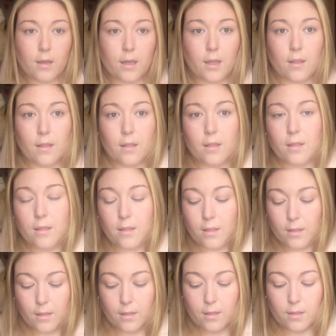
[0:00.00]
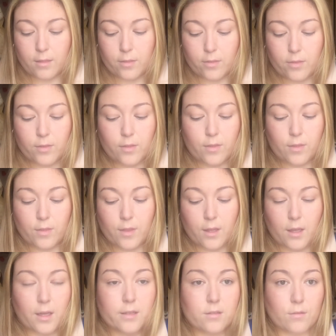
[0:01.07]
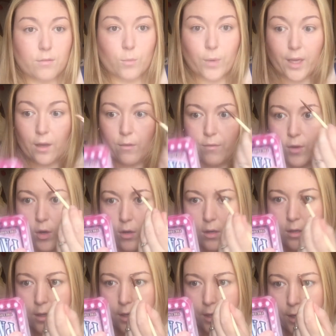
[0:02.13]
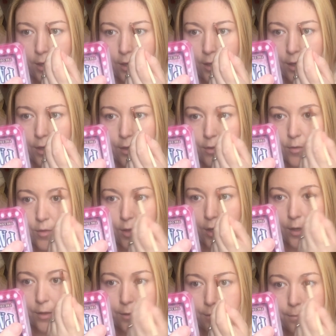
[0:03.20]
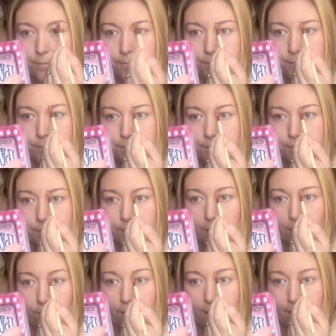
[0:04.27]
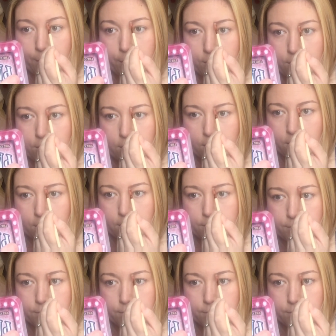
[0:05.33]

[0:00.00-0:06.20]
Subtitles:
in the end of the week vlog, so if it happens or not.